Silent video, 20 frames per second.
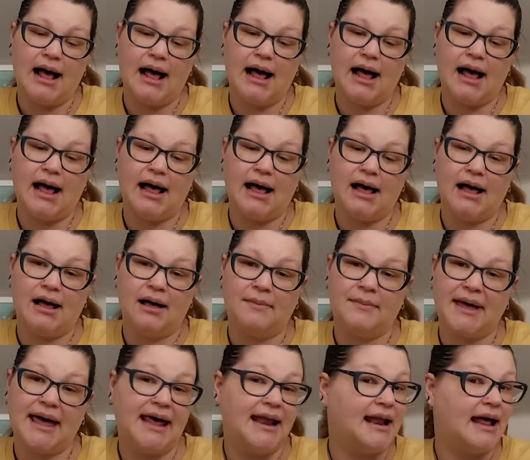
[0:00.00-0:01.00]
And
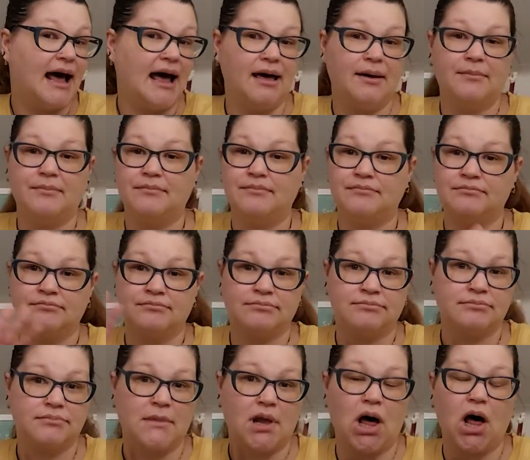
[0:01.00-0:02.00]
I am
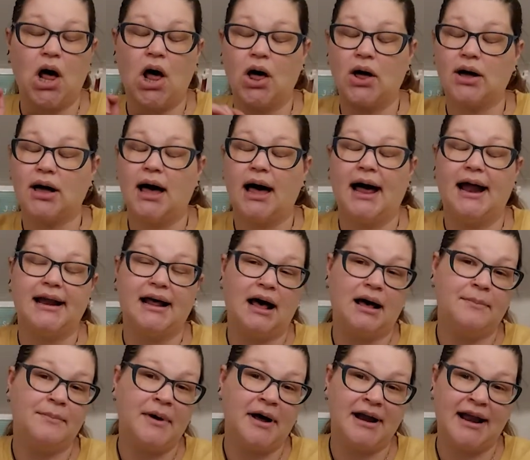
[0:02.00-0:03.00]
all caught
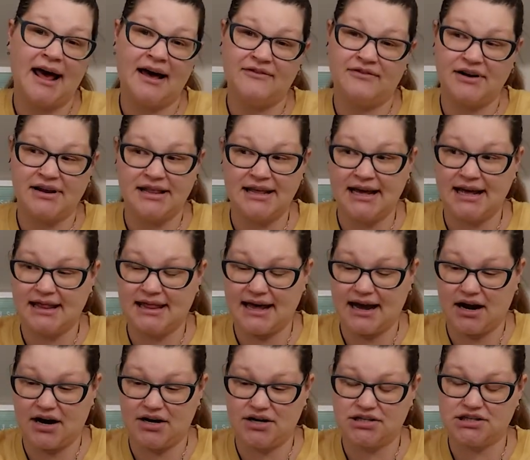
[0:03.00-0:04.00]
up on everything
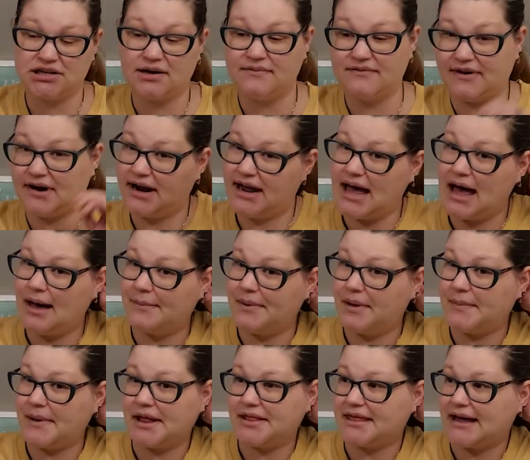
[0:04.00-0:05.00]
there, so I'm very happy
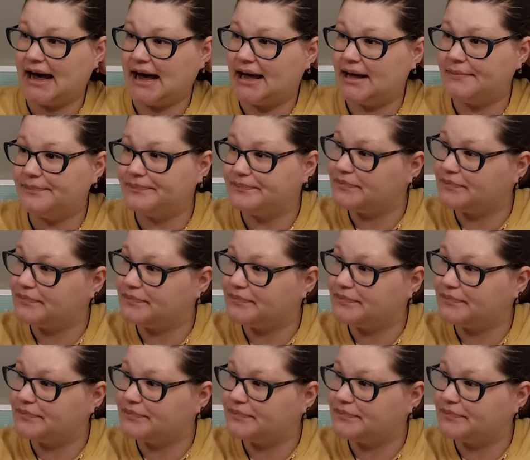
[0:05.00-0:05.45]
about that.